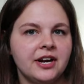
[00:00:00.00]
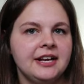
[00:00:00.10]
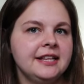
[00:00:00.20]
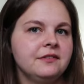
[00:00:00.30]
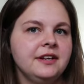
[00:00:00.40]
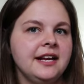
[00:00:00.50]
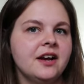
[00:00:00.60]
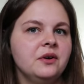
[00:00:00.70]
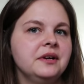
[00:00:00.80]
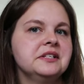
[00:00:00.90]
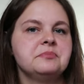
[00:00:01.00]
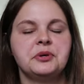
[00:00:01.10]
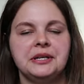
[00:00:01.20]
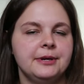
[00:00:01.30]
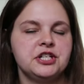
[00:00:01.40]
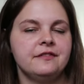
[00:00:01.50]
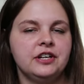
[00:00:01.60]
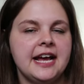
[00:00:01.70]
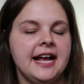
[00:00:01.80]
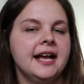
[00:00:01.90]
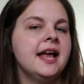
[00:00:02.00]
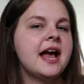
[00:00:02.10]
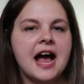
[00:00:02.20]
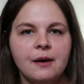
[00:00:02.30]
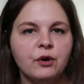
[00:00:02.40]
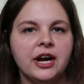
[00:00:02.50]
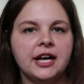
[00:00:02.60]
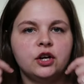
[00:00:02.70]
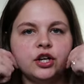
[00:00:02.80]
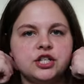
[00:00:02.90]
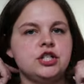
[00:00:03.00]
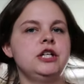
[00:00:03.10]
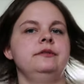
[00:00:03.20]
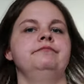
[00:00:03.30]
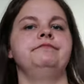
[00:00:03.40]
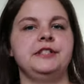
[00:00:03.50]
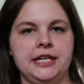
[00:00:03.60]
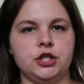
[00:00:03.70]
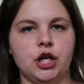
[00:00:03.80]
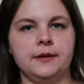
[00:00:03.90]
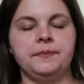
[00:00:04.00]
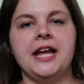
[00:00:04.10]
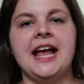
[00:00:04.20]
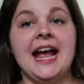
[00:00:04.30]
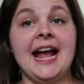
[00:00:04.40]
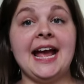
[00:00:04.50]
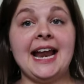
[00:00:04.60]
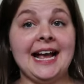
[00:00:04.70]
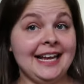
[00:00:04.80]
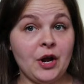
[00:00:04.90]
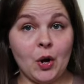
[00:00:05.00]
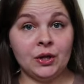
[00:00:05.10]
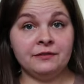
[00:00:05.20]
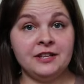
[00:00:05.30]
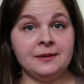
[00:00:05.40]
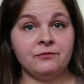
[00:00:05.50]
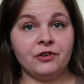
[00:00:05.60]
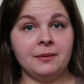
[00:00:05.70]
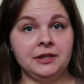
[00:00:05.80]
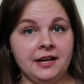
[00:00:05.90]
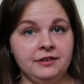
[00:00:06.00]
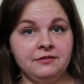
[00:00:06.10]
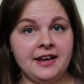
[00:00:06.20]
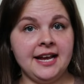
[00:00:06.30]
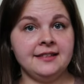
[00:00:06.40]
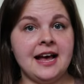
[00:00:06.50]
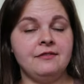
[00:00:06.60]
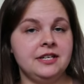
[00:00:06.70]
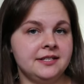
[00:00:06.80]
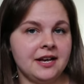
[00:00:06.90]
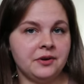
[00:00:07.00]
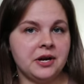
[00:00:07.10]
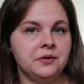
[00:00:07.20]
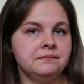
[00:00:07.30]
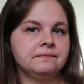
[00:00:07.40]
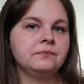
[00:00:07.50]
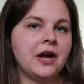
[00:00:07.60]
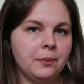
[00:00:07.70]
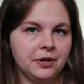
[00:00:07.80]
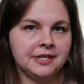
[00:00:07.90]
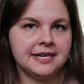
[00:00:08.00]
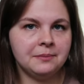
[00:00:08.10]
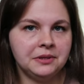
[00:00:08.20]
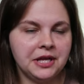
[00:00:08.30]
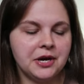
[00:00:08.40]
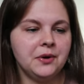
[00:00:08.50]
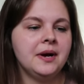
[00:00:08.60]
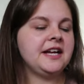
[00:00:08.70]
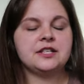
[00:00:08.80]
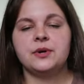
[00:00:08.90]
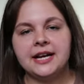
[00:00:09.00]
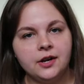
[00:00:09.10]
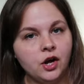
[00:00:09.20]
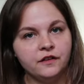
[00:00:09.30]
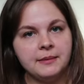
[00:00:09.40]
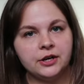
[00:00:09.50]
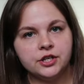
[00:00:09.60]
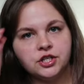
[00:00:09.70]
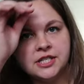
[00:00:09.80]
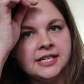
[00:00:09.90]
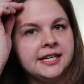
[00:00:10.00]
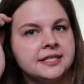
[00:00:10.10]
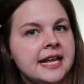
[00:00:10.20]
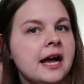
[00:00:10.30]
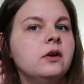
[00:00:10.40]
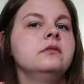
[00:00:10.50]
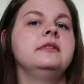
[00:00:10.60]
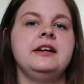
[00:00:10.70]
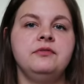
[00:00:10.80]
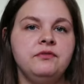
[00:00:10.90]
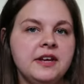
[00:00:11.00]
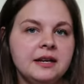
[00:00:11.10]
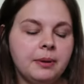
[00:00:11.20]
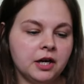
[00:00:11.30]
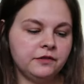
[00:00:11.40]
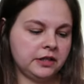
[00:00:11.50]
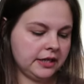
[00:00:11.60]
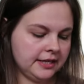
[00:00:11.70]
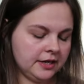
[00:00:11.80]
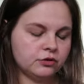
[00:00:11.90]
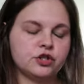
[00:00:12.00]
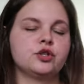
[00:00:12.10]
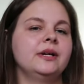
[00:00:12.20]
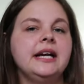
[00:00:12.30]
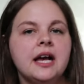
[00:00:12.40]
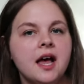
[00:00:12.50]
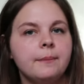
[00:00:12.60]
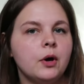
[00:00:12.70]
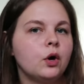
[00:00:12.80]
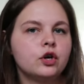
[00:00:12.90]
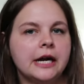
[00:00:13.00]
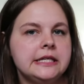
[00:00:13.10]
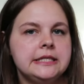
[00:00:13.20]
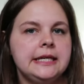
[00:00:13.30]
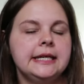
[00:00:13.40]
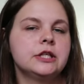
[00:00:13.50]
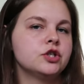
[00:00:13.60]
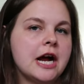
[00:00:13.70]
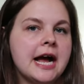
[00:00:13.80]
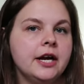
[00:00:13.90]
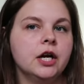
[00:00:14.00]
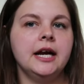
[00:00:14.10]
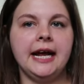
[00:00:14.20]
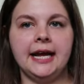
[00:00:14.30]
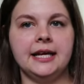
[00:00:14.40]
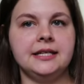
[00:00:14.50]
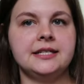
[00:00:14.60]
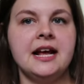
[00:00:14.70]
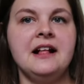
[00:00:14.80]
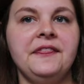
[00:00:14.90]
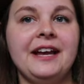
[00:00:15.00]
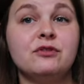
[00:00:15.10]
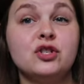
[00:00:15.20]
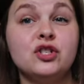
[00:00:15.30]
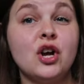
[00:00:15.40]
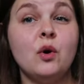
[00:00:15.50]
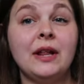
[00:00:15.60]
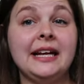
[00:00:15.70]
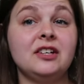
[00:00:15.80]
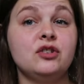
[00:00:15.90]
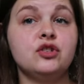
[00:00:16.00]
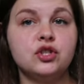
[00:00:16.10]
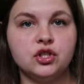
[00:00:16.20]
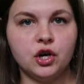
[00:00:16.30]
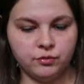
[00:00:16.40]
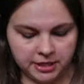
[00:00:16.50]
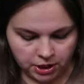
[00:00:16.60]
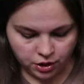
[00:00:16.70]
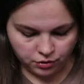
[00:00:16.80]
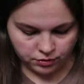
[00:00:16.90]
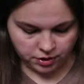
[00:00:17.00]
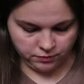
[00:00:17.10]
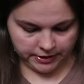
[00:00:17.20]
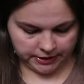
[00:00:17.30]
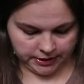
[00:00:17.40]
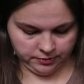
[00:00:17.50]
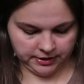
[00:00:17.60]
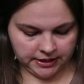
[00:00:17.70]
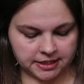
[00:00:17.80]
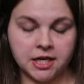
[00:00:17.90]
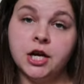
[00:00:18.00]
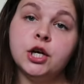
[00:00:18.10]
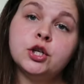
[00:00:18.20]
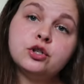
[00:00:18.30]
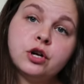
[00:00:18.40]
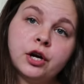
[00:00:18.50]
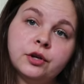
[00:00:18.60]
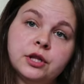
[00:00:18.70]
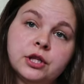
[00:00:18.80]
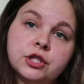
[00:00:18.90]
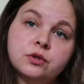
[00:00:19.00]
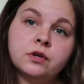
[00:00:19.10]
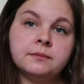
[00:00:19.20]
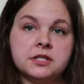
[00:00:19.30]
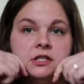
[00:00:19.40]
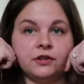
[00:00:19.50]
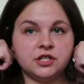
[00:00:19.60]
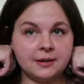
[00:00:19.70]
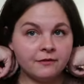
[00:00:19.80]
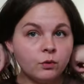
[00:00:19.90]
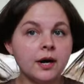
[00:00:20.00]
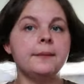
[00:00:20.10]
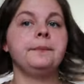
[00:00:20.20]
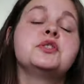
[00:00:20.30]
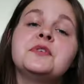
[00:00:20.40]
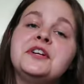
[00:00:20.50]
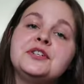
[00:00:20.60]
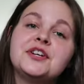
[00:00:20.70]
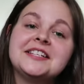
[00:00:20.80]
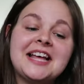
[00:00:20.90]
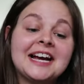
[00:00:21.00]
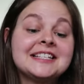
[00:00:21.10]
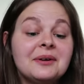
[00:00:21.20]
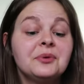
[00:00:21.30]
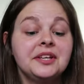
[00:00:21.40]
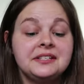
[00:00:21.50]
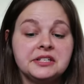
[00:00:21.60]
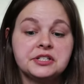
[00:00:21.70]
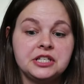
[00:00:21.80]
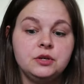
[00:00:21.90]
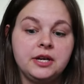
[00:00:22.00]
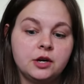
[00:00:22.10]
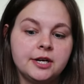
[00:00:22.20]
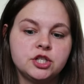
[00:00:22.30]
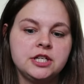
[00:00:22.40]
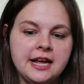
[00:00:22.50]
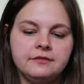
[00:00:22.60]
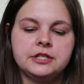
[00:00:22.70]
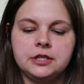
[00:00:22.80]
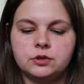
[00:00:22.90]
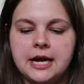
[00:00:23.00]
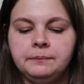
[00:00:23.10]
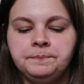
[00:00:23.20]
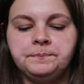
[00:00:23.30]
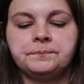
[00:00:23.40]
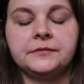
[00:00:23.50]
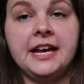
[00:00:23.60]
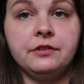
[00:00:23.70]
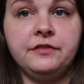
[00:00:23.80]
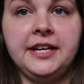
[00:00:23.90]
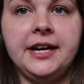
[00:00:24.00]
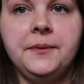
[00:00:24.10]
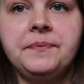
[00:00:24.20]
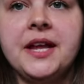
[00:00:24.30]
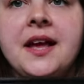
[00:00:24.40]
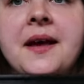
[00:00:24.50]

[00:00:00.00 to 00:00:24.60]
wearing in the video, because pretty much every day I'm wearing a Christian t-shirt. And I get all of them from Love and Faith. I have a discount code. I'll put it down below. That's where I get all of my Christian tees now. They fit perfectly. They don't shrink up all crazy in the dryer, and they have so like so many cute ones. This one says, stronger than the storm. This is the first time I've wore it. I just wanted to address that because I really seriously do get a question every single time, every video.